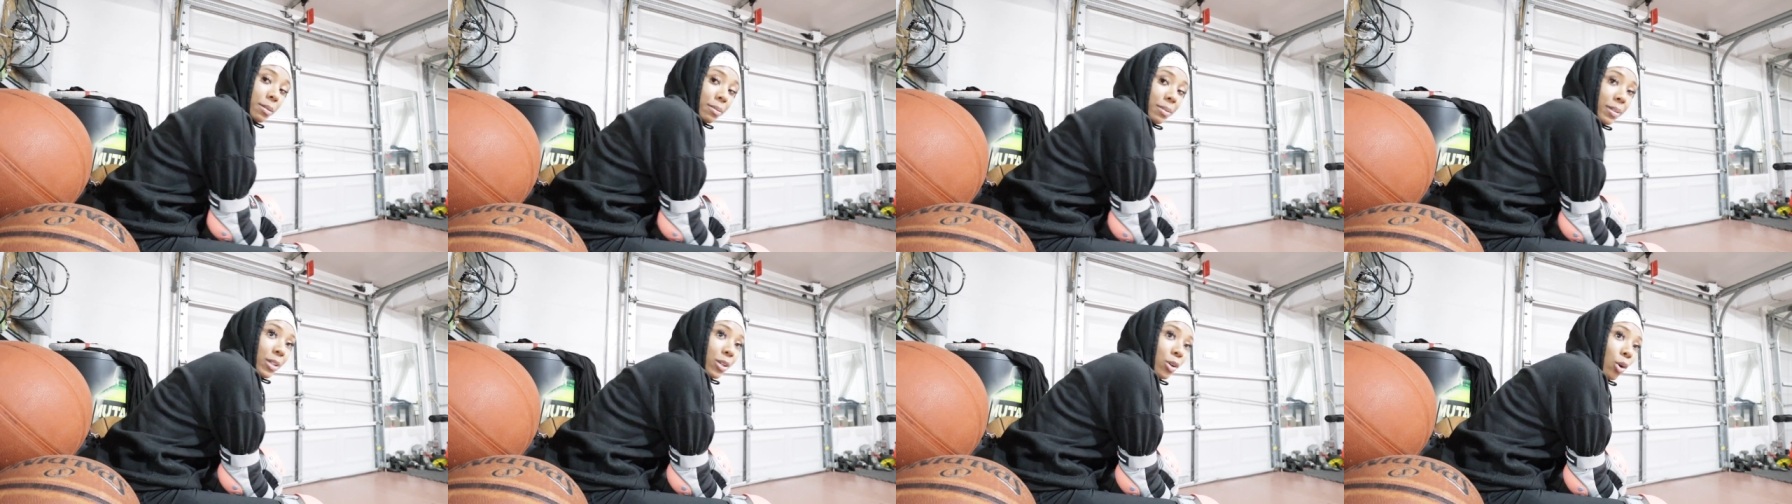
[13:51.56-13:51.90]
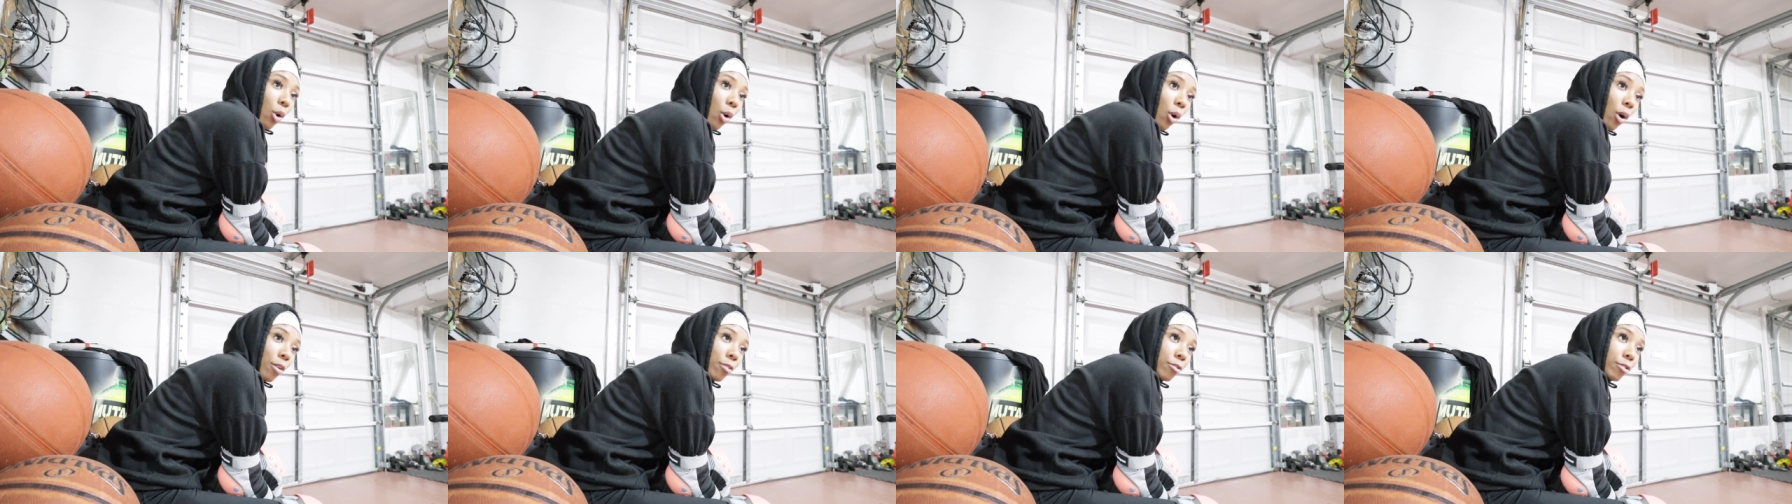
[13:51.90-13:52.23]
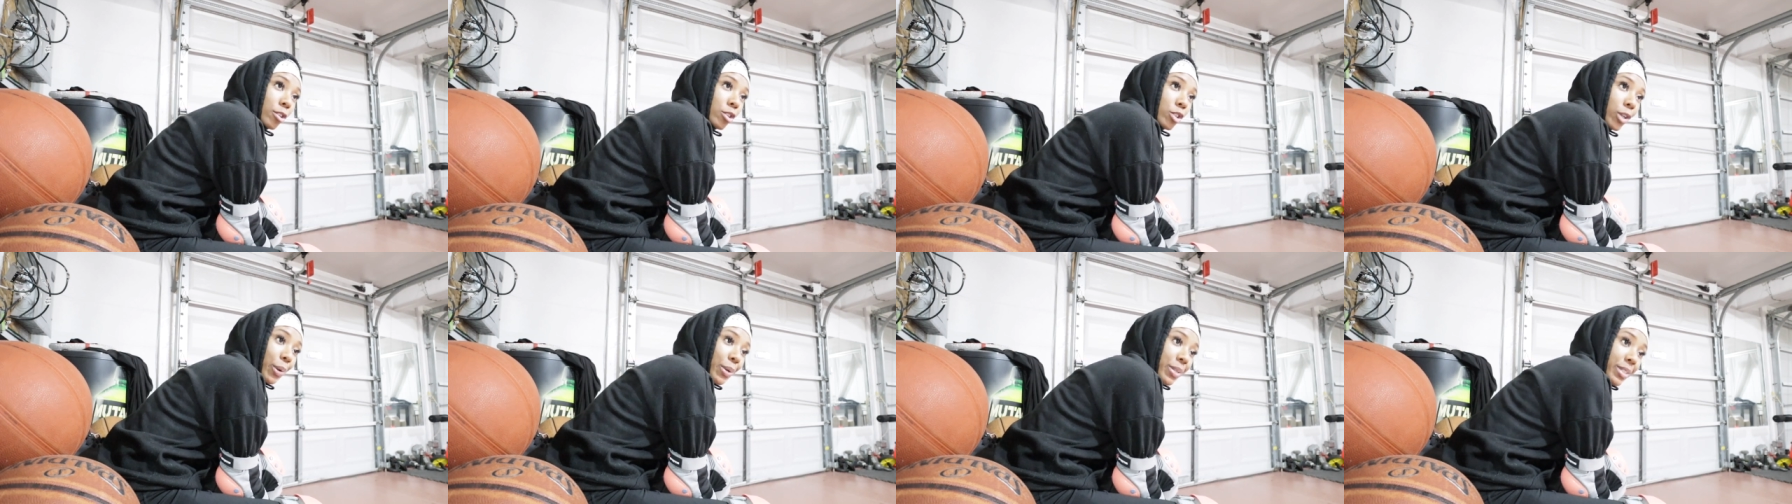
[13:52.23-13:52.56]
something off,
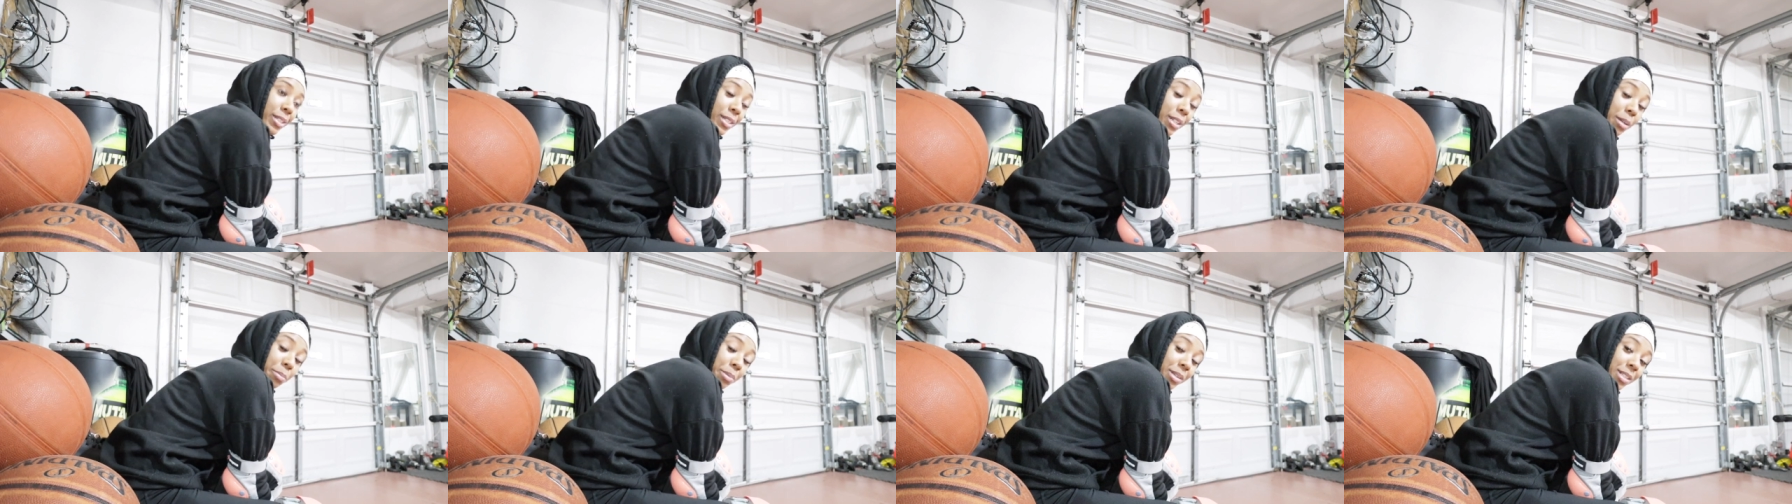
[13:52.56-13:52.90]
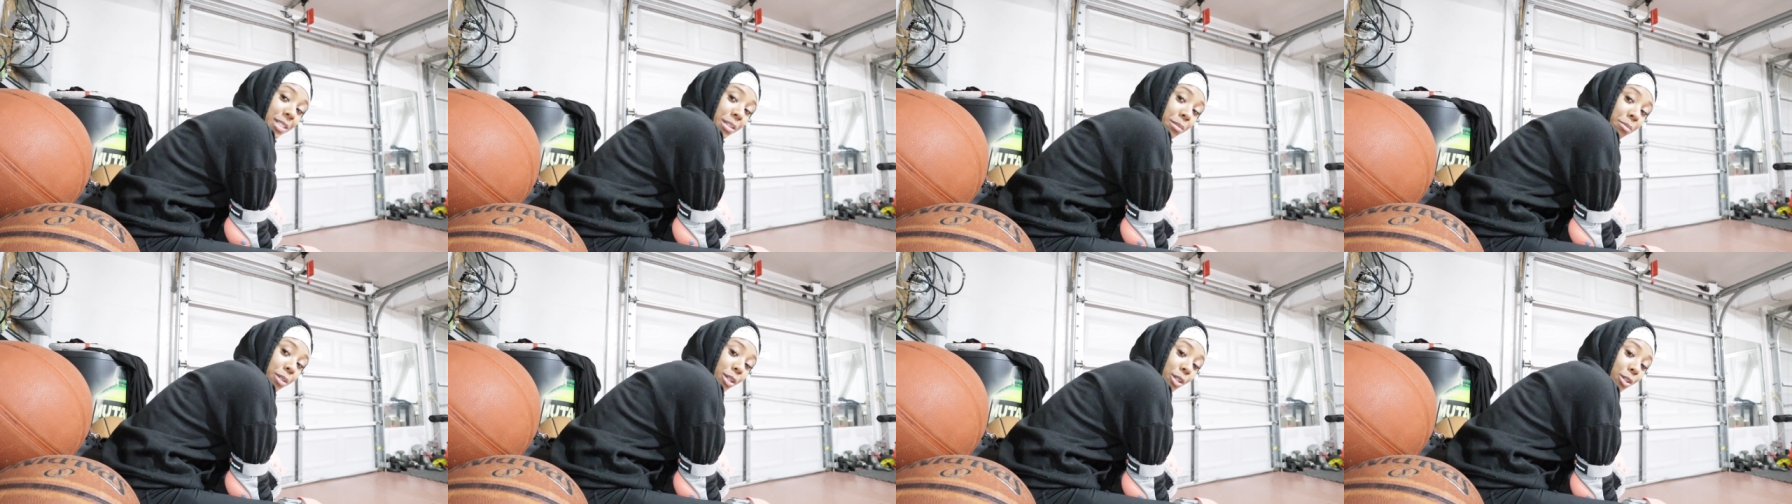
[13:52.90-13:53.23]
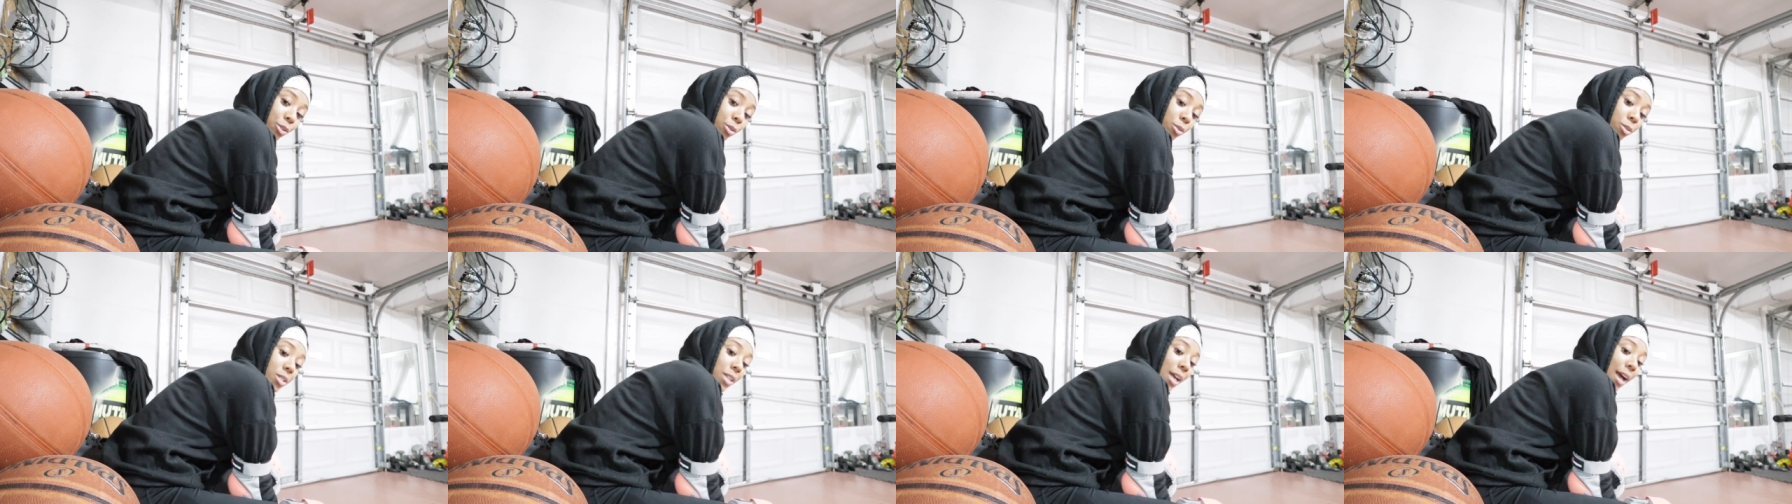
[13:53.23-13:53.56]
there's always going to be something
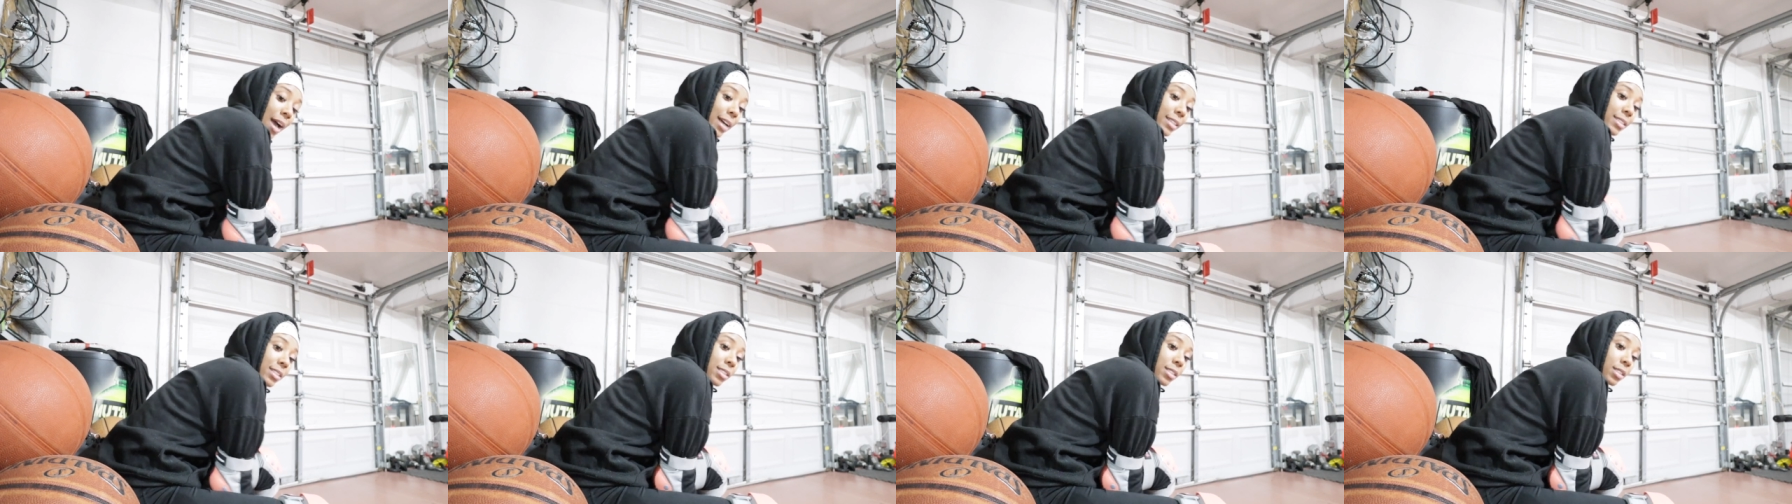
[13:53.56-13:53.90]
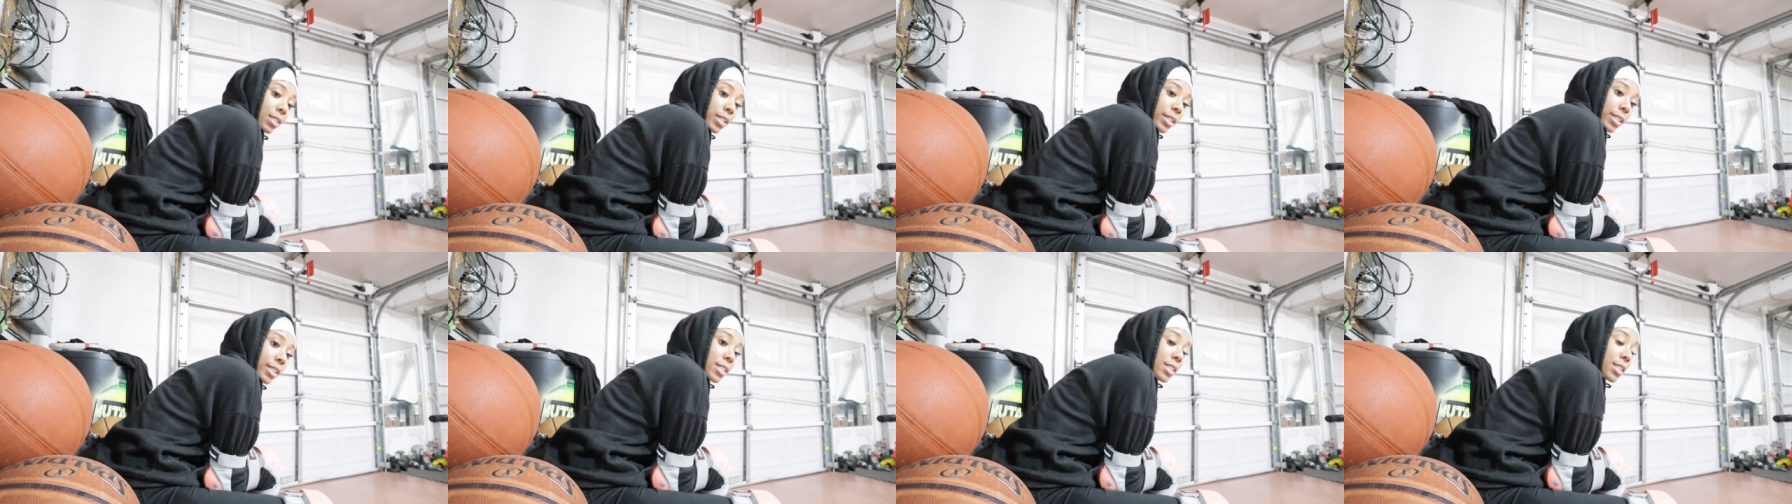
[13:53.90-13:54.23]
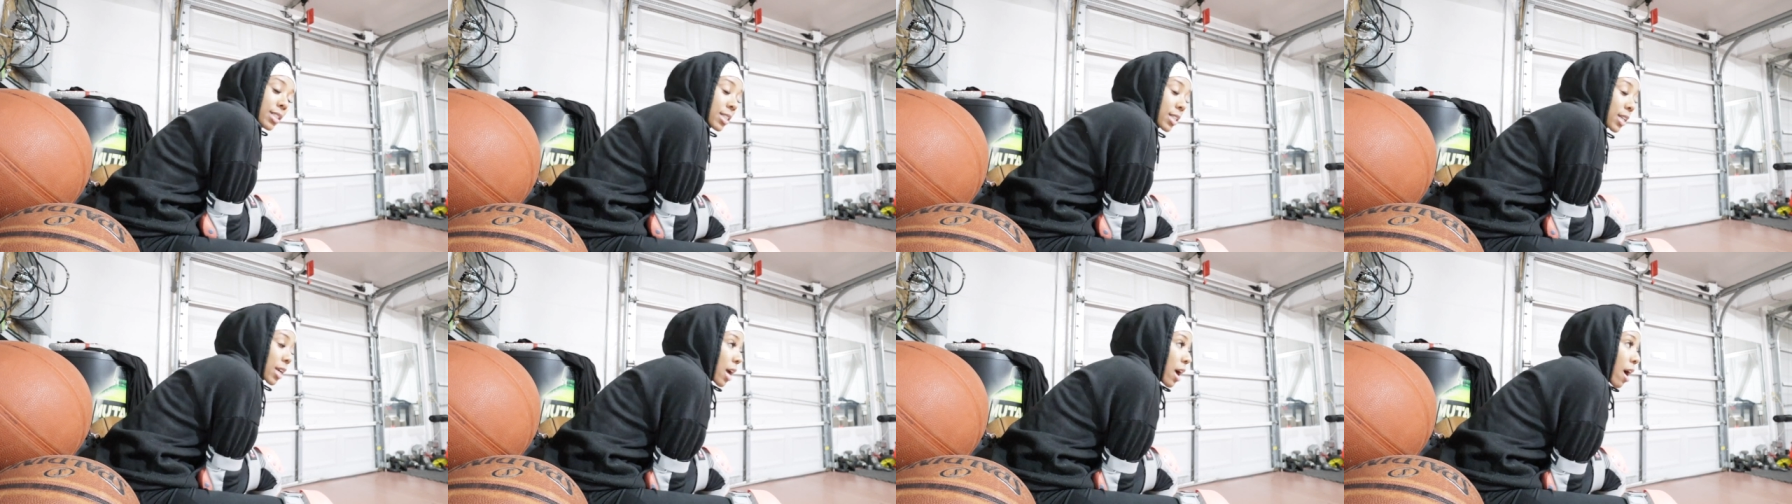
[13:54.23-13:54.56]
new to add to the
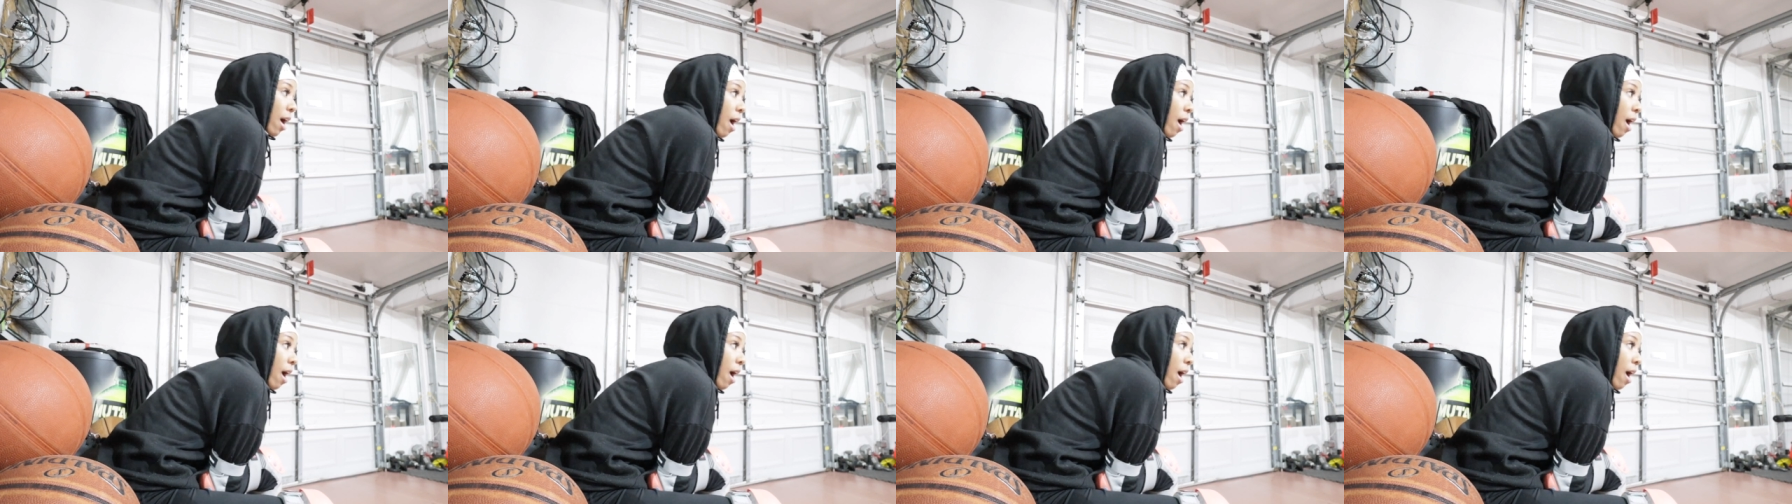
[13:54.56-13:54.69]
list.